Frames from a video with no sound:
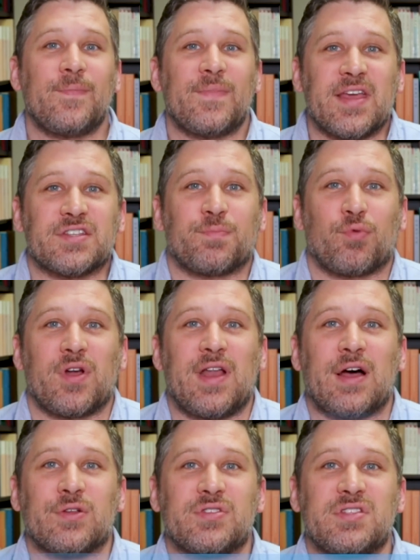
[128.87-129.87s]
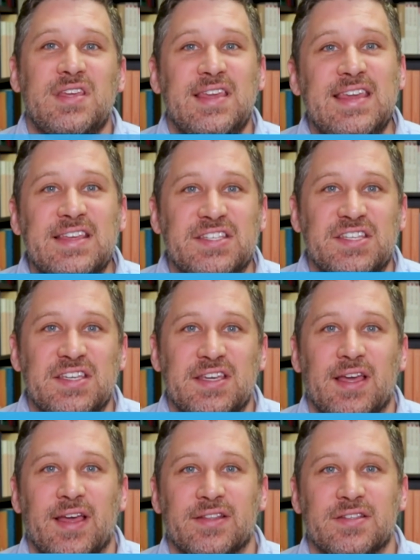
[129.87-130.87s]
is pronounced iqi
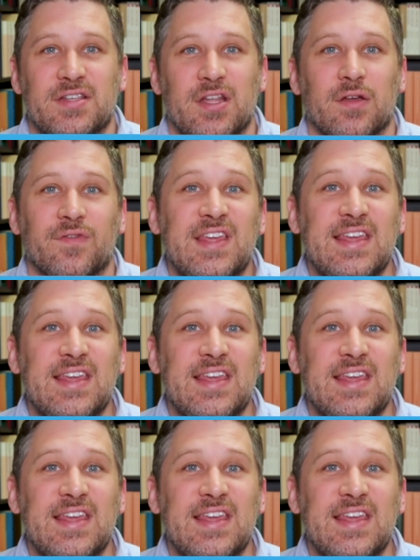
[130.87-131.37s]
instead of